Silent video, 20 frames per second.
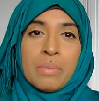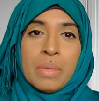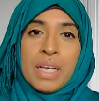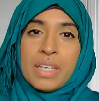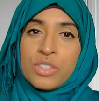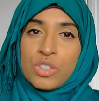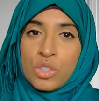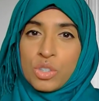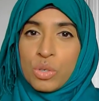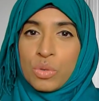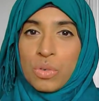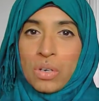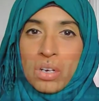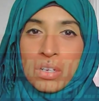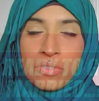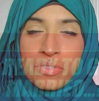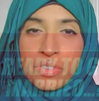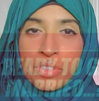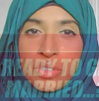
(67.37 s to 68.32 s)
As you go on